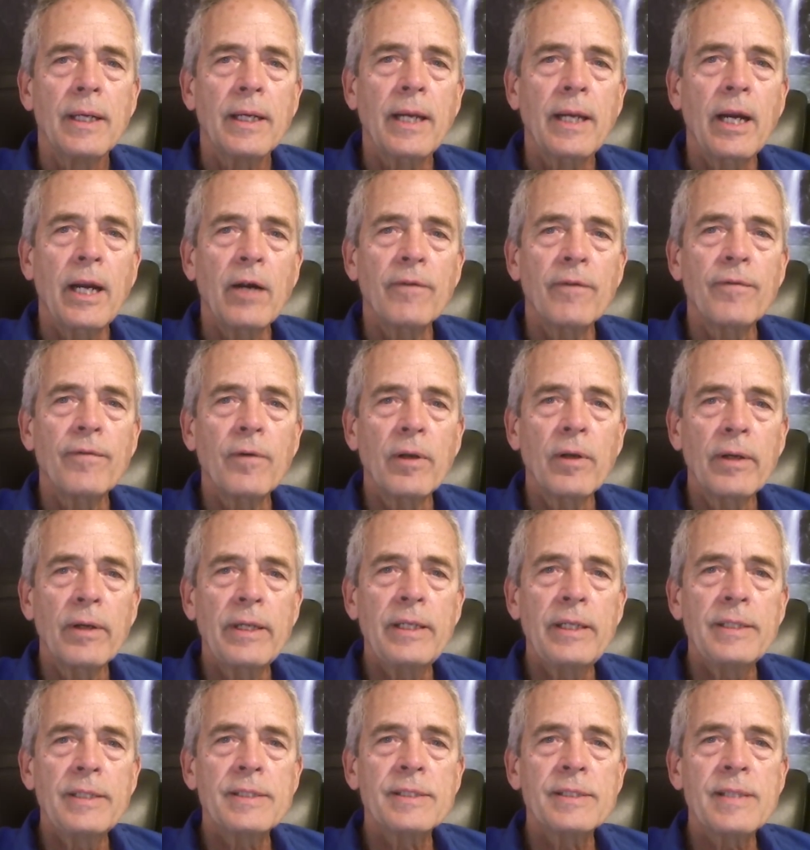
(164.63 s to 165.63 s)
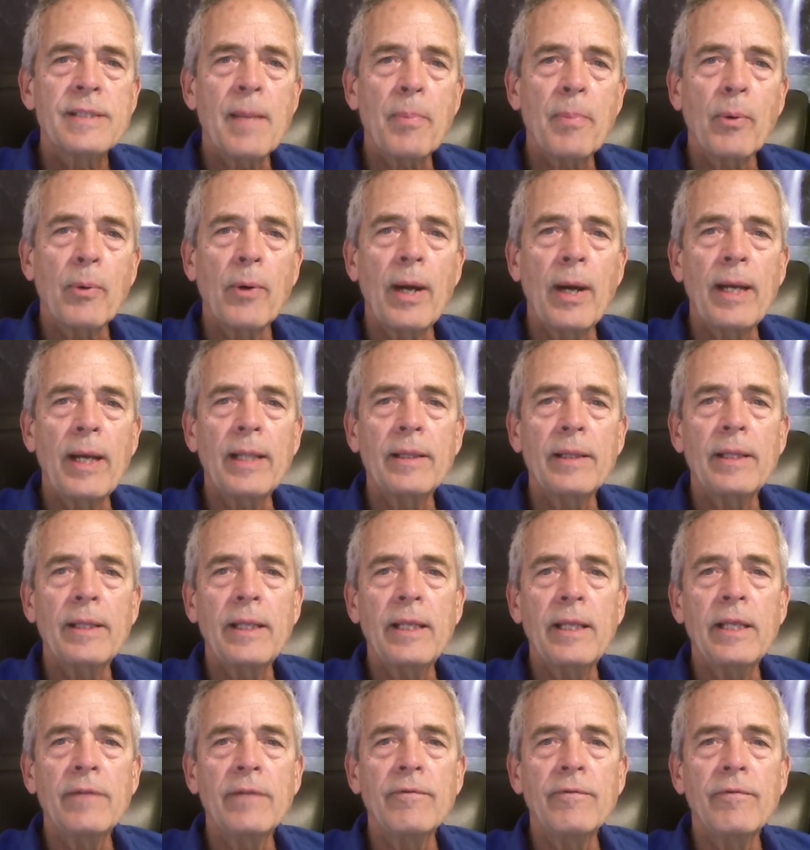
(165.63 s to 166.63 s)
carefully separating
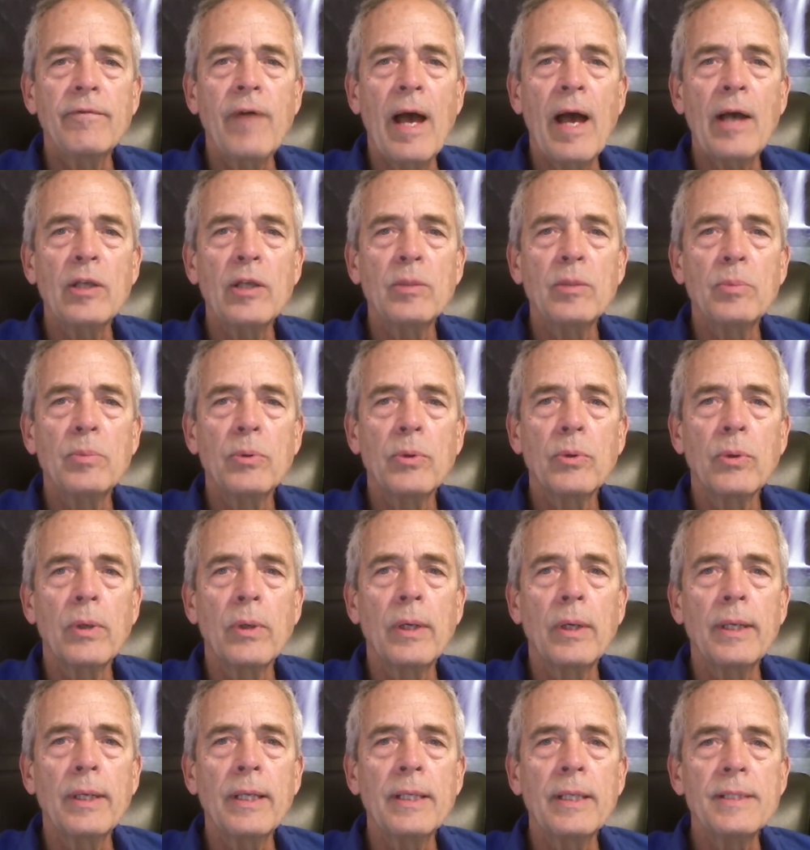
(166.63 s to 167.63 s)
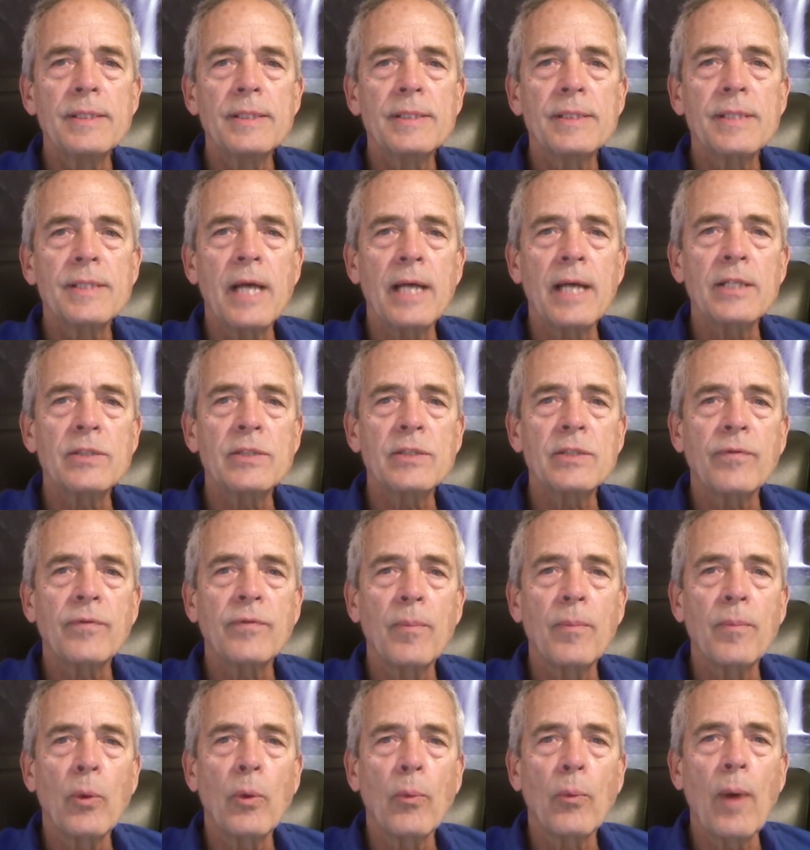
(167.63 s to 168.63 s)
the invaluable insights
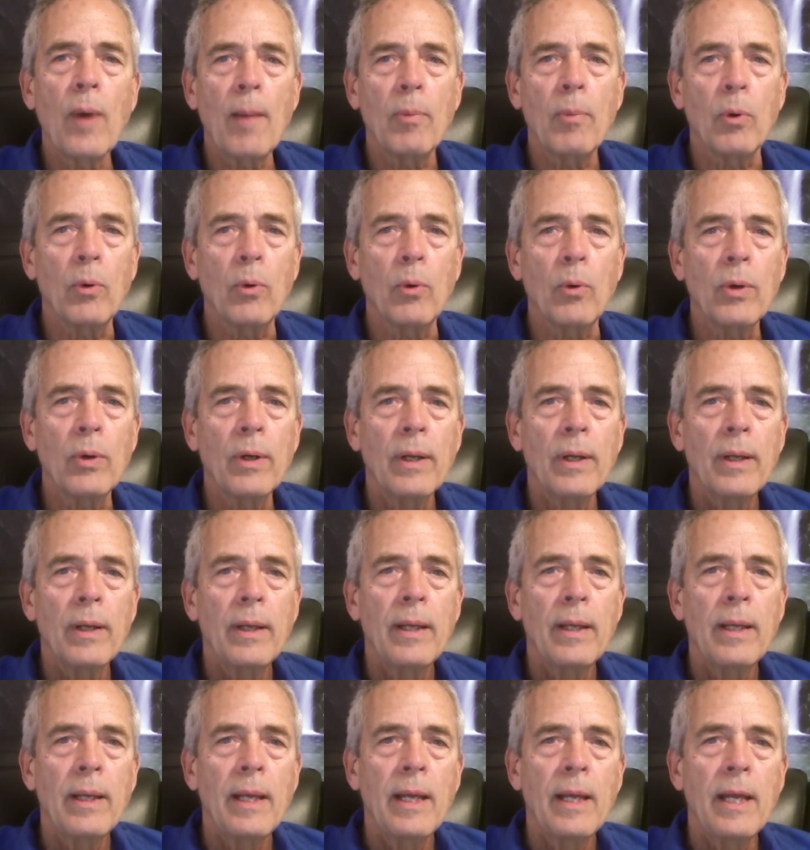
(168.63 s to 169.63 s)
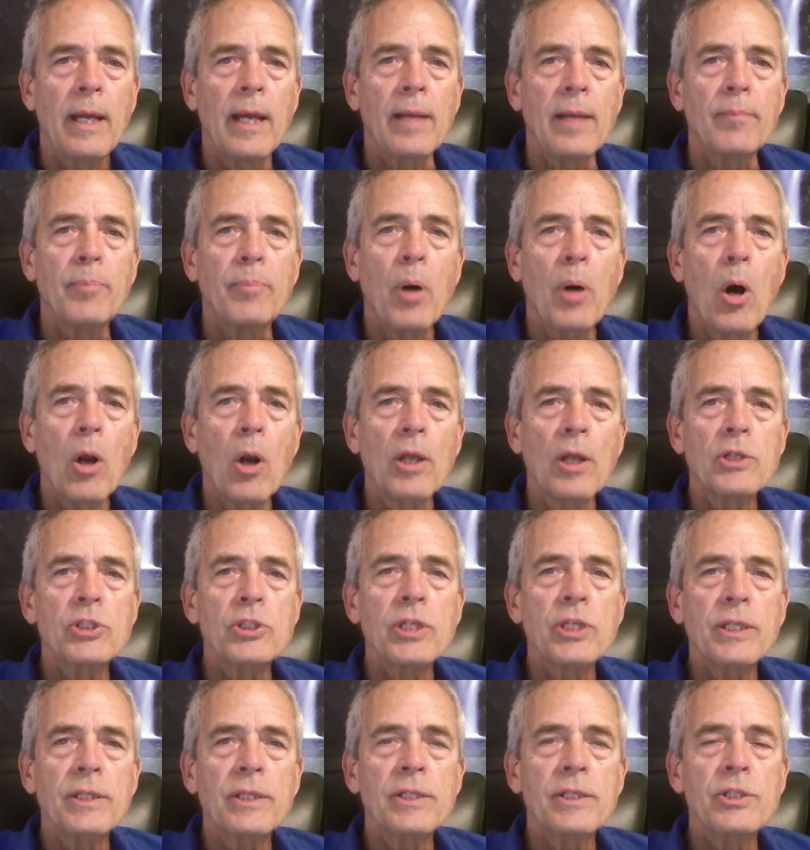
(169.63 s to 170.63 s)
from the rubble, and
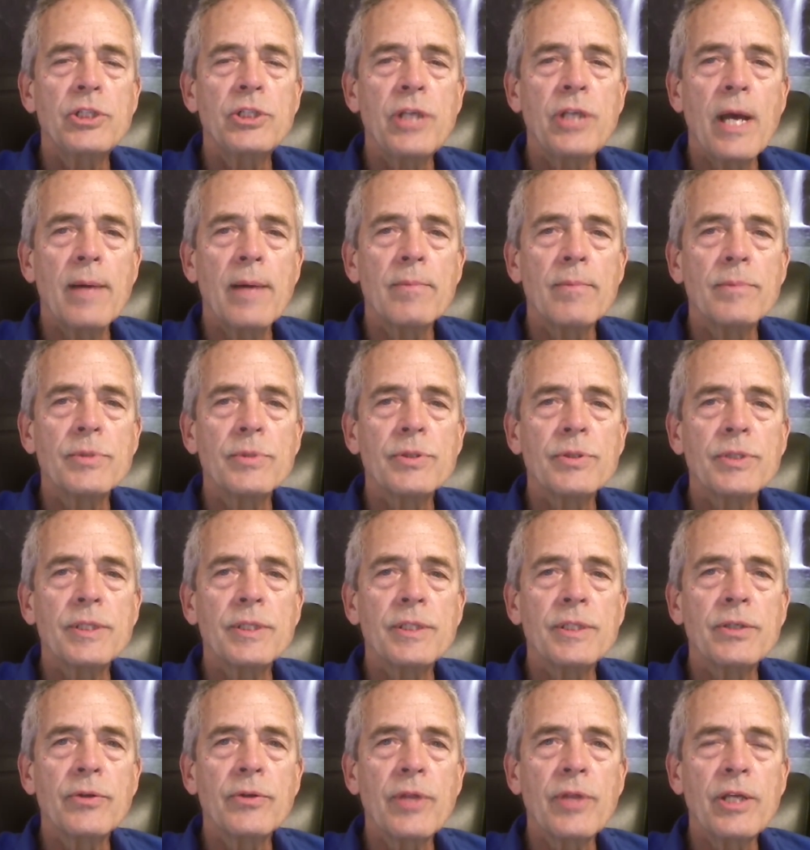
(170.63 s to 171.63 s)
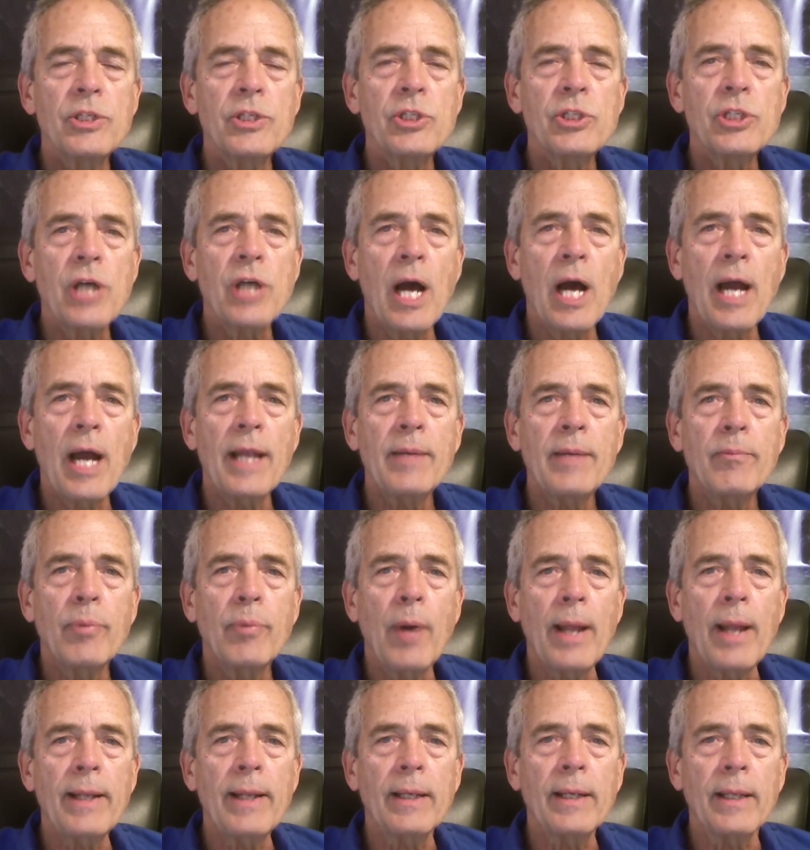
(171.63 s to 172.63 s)
polishing the gems until they shine
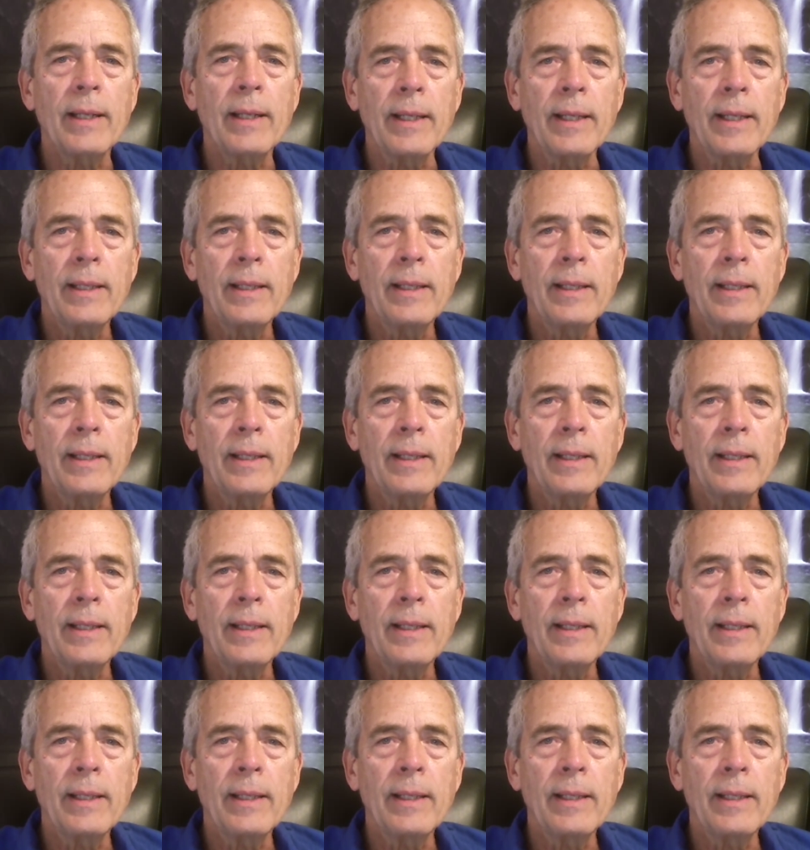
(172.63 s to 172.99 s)
brightly.